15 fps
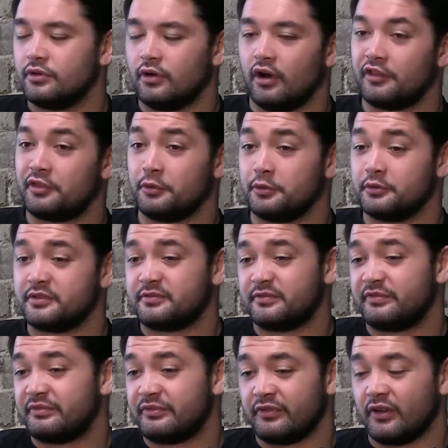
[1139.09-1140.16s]
I
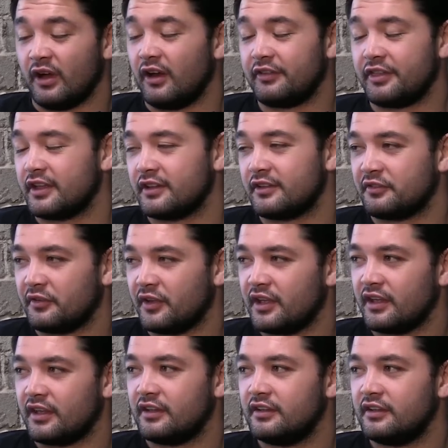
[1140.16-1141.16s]
think it's fair.